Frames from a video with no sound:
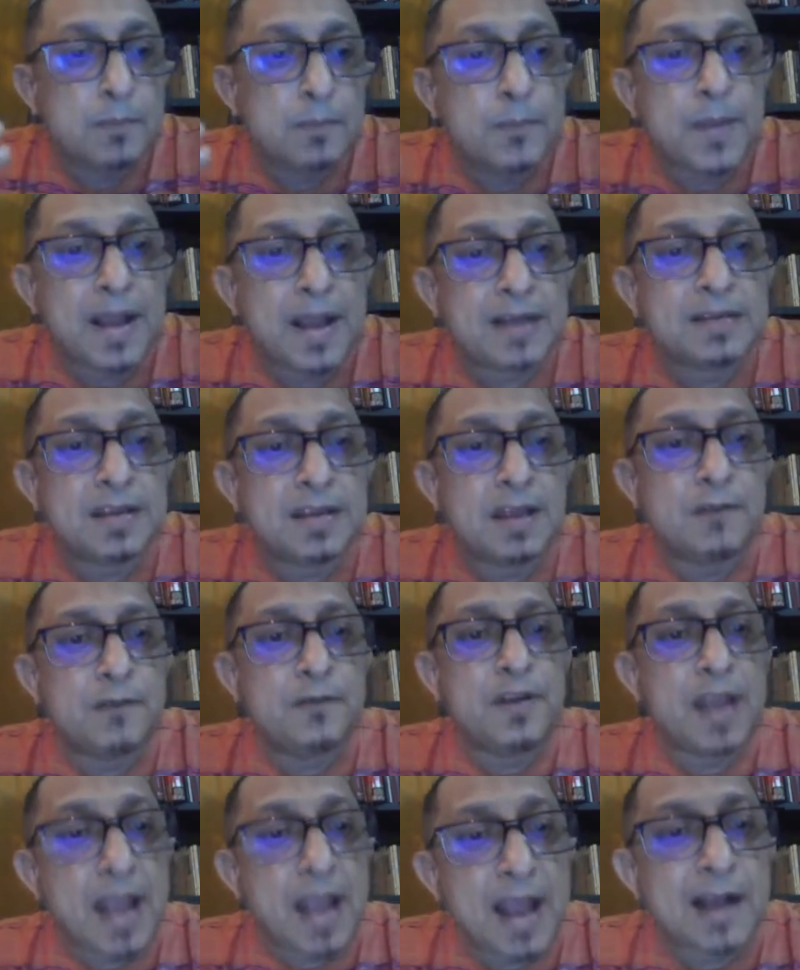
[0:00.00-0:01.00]
impact
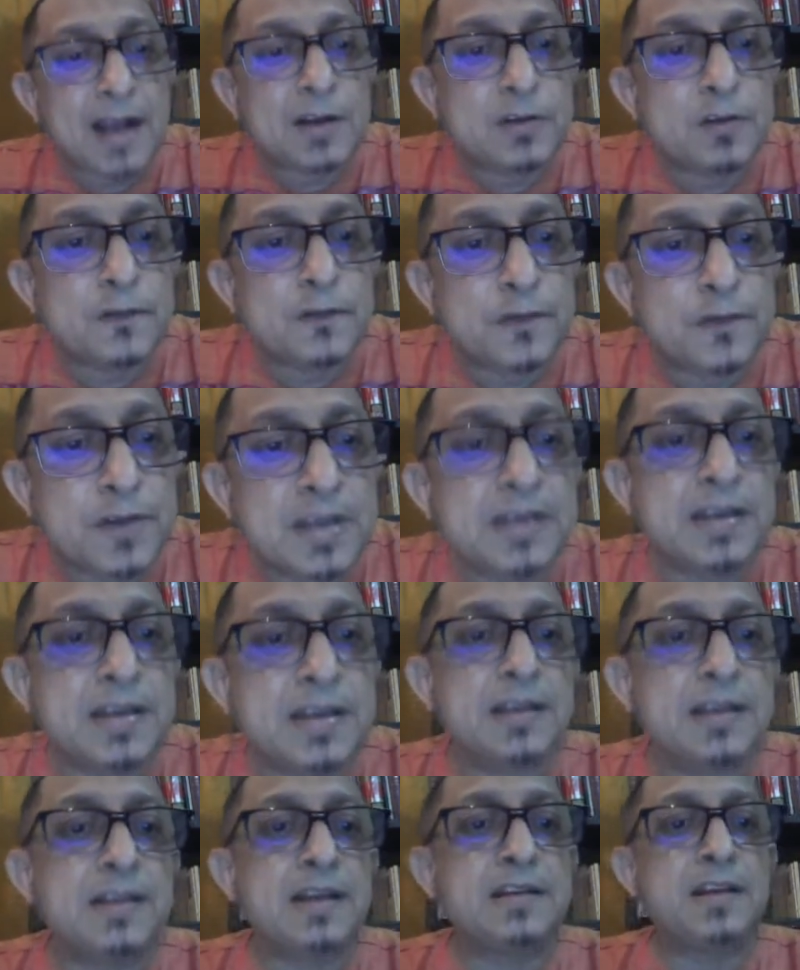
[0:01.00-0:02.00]
every act of
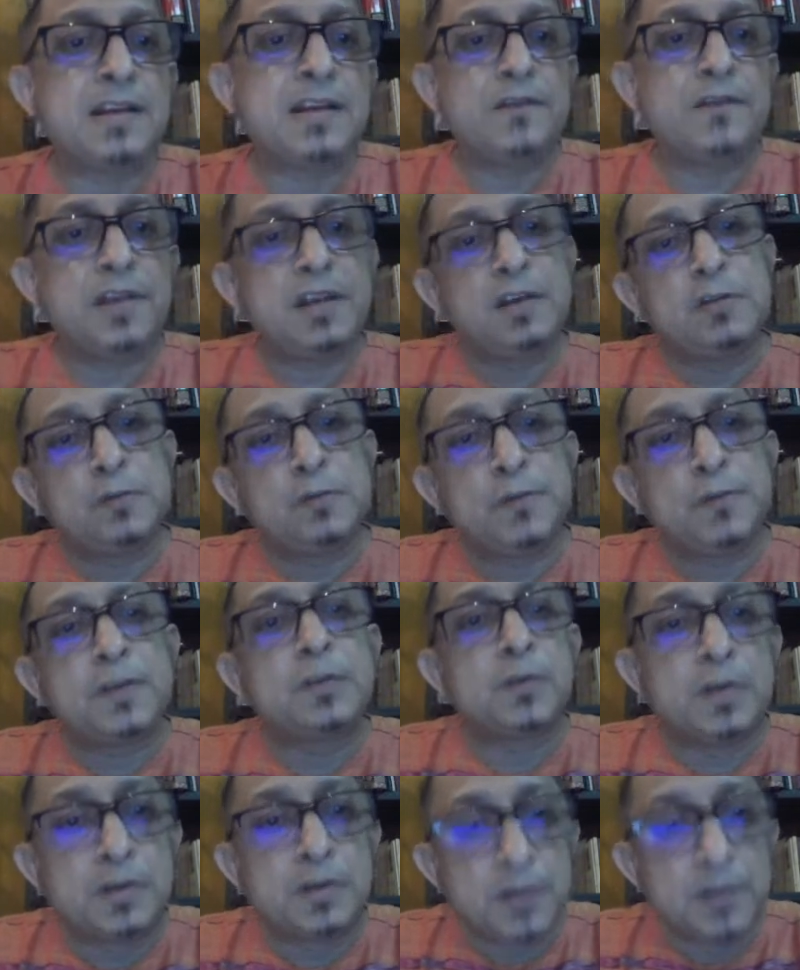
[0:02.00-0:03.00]
reading that every
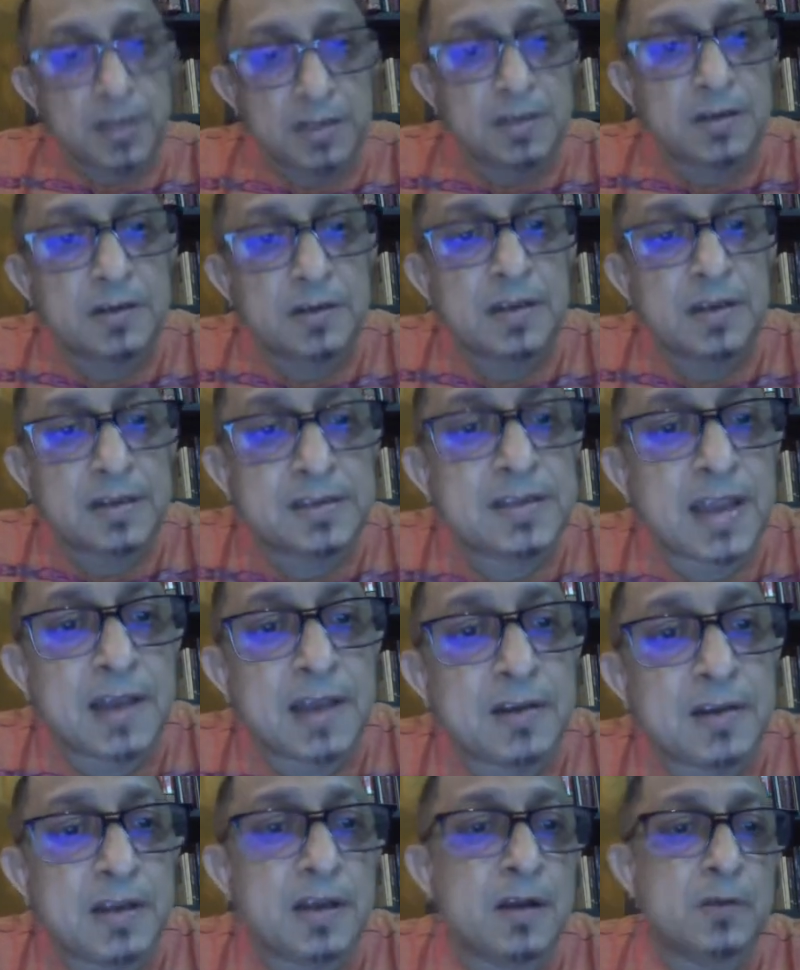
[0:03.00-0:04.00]
individual reader is
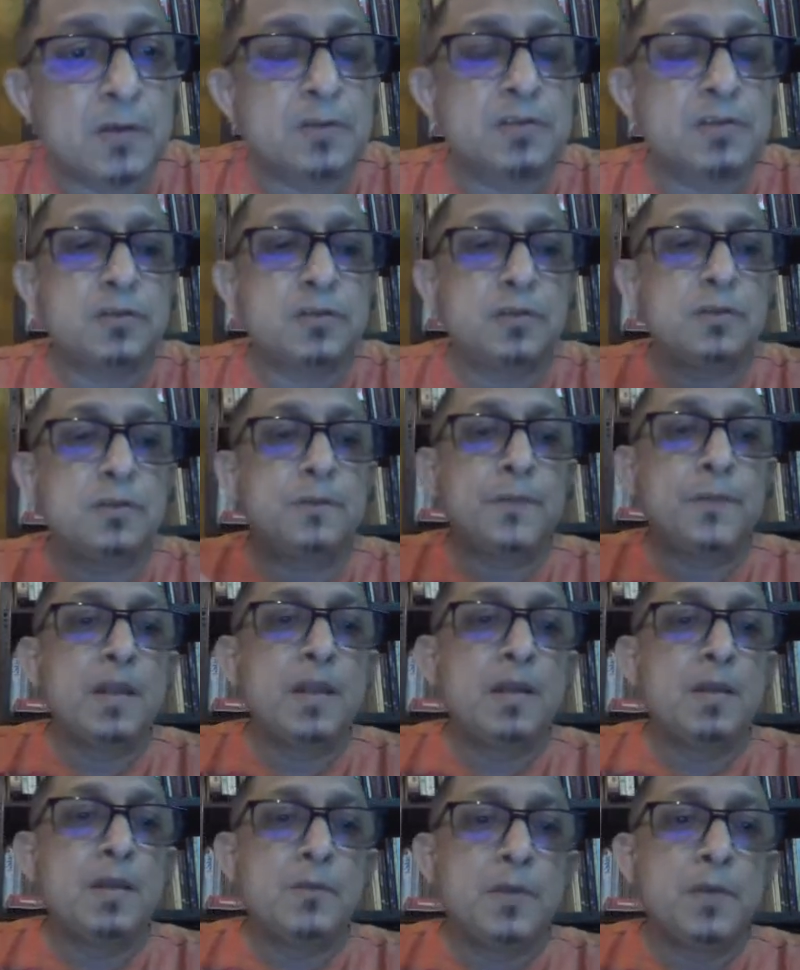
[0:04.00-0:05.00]
carrying out. So
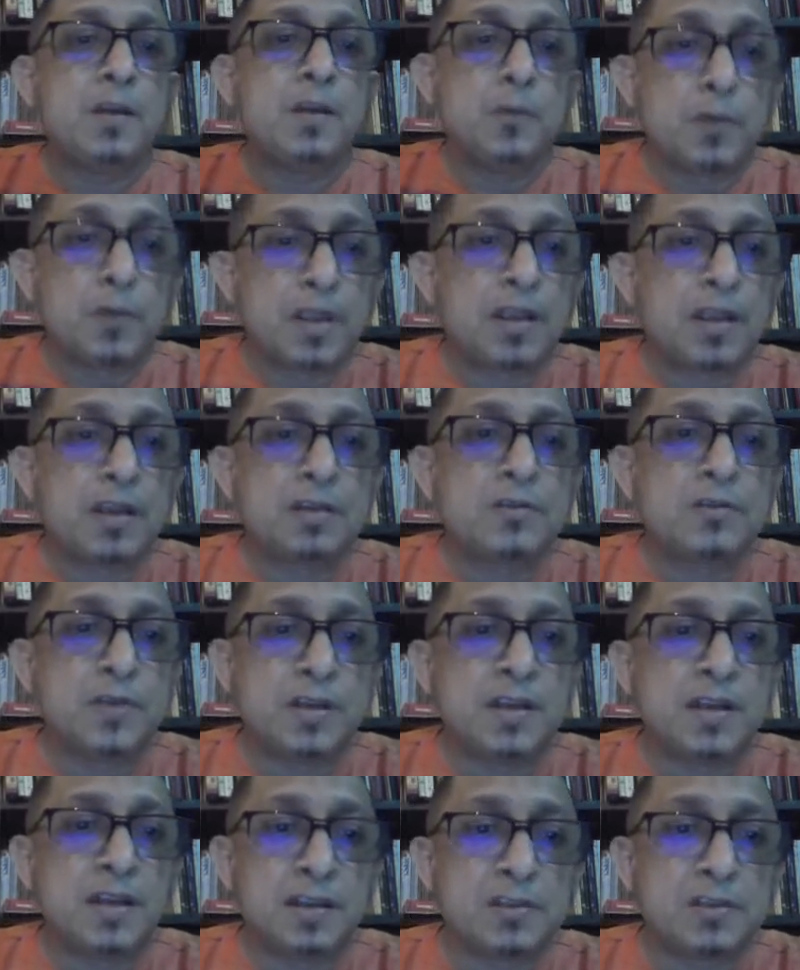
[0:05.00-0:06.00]
we are looking at
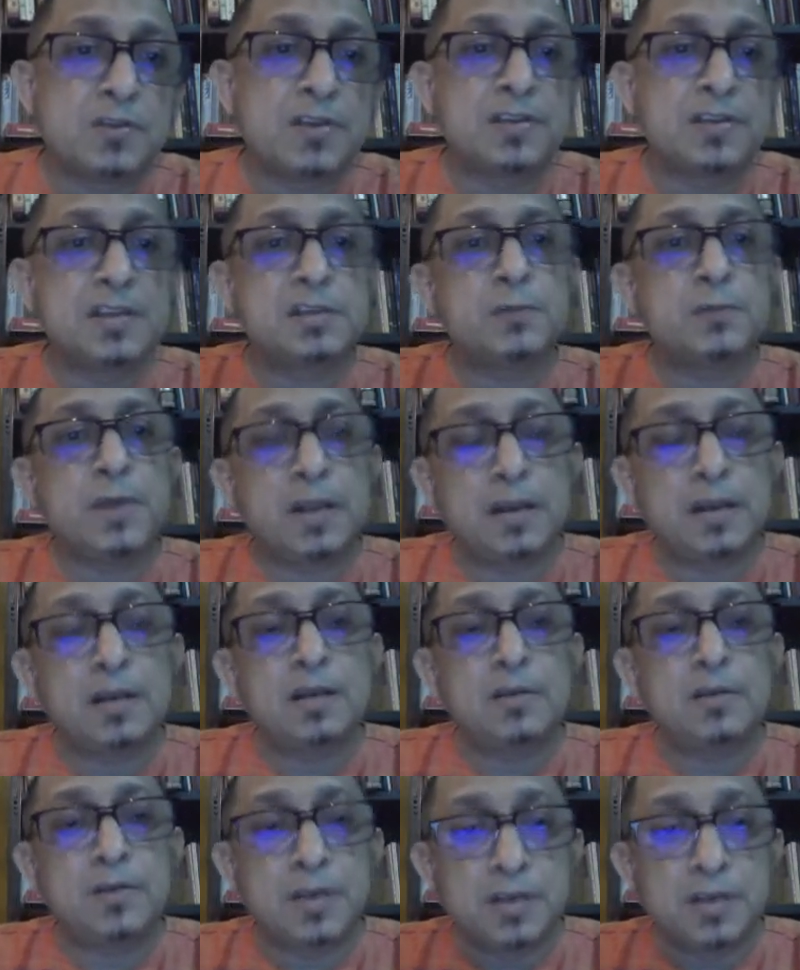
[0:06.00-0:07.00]
reading histories as well,